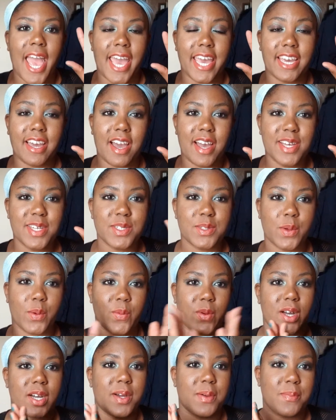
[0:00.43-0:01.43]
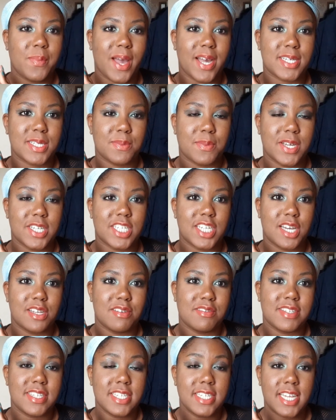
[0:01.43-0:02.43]
Hey guys, welcome back to my
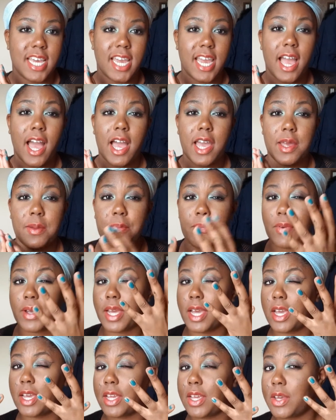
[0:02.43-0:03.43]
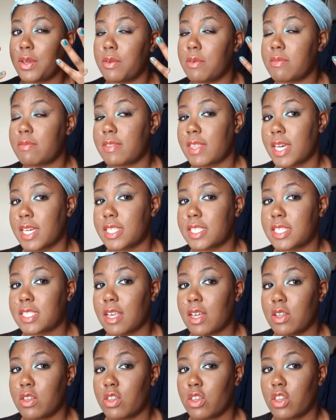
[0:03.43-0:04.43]
channel. Today I am bringing you this
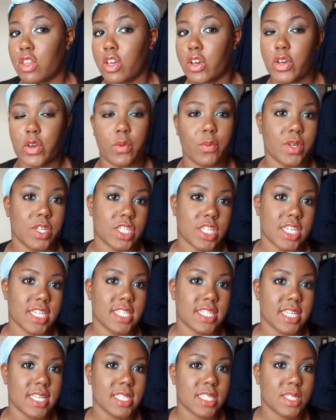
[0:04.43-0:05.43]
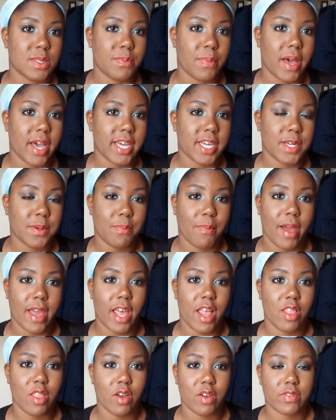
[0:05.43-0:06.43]
look which is inspired by
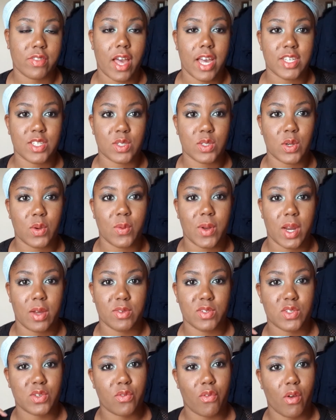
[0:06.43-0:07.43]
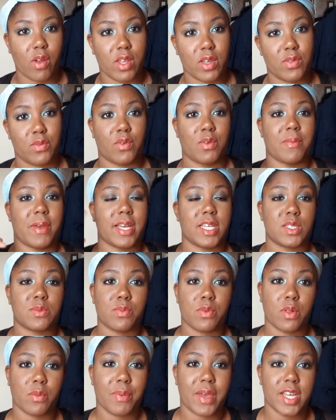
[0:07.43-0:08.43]
a look that I saw when I was scrolling through my
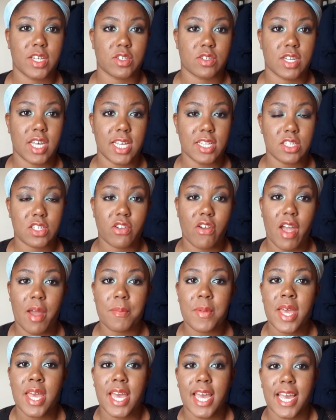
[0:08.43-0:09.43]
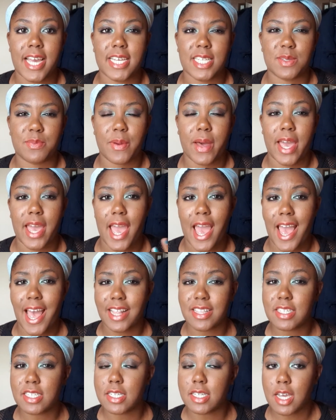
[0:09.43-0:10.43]
explore page on Instagram. It is by
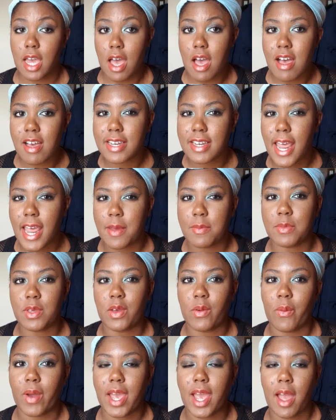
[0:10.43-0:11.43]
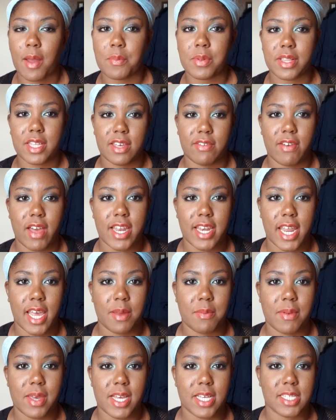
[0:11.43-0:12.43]
Ellen Kern MUA, I believe her
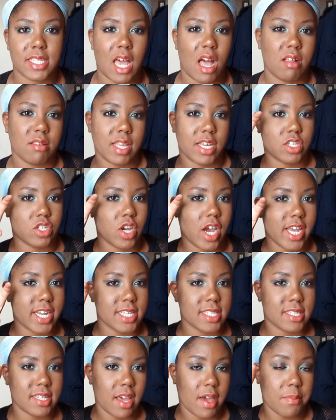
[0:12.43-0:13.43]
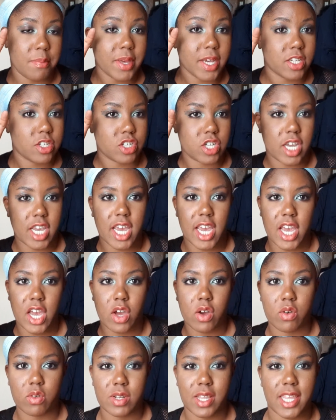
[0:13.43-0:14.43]
name is. I'll try and insert a picture
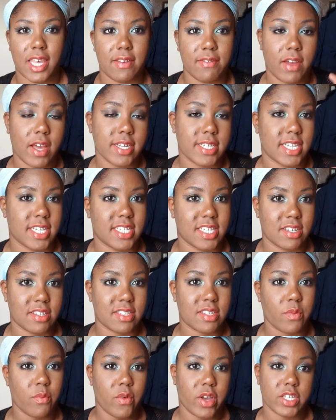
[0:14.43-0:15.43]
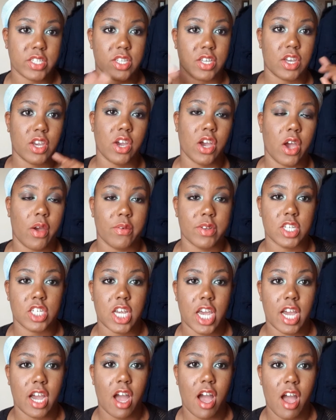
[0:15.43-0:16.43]
here or leave her details somewhere so you can go and
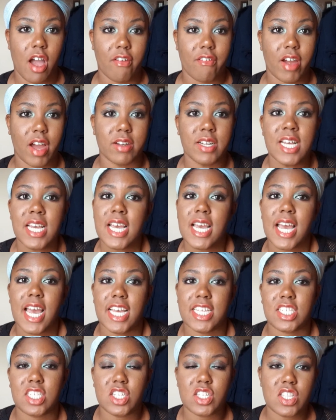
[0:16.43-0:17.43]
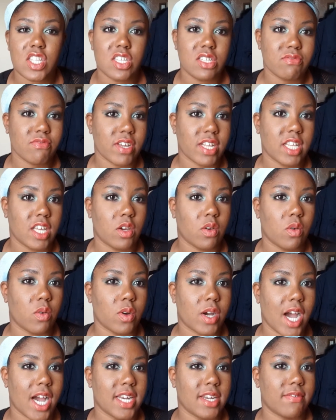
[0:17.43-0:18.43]
check her out. It's just this really
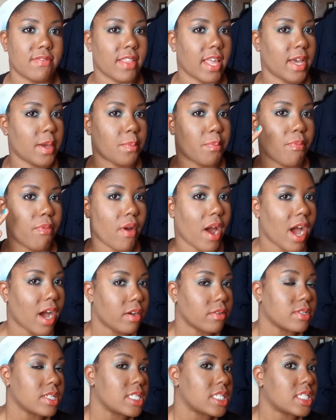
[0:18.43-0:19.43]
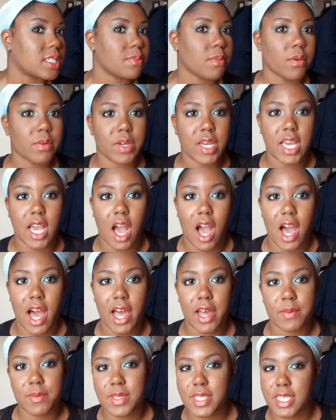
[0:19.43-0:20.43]
cool kind of brown smoky
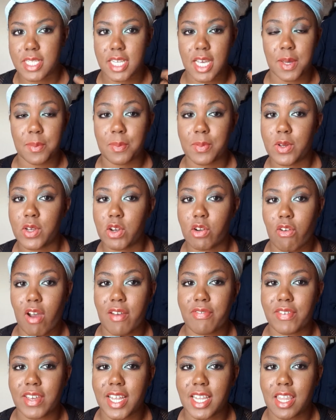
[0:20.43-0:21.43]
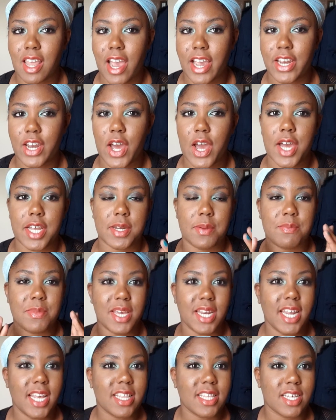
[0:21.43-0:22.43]
eye with this blue graphic liner, and
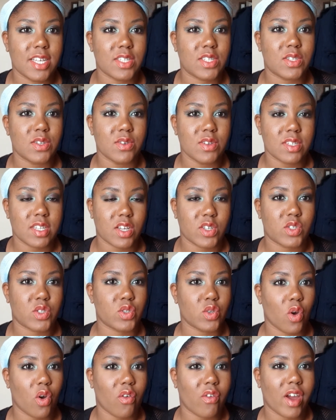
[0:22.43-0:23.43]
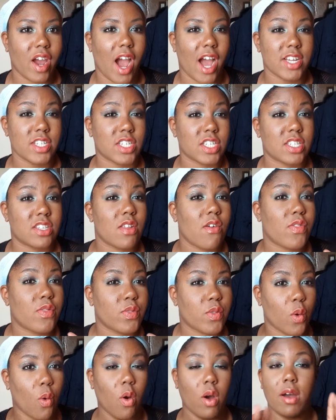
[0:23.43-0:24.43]
immediately as soon as I saw it I just
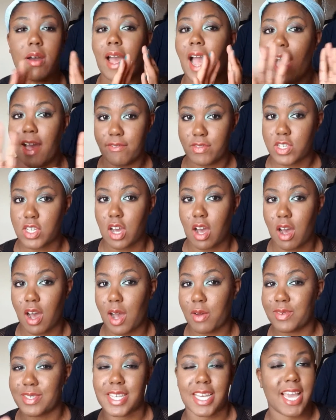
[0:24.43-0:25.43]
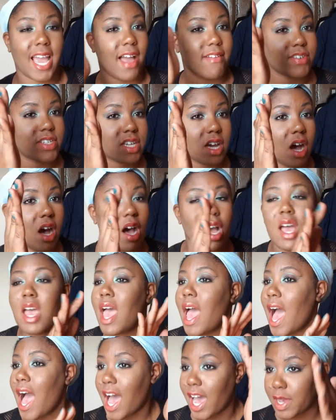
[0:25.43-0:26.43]
thought Avatar. I was like, Avatar,
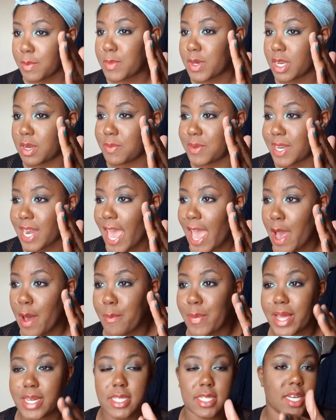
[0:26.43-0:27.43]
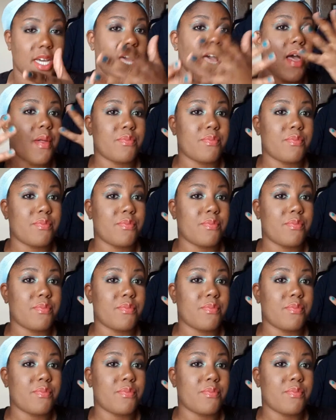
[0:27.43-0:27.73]
I'm gonna be an airbender,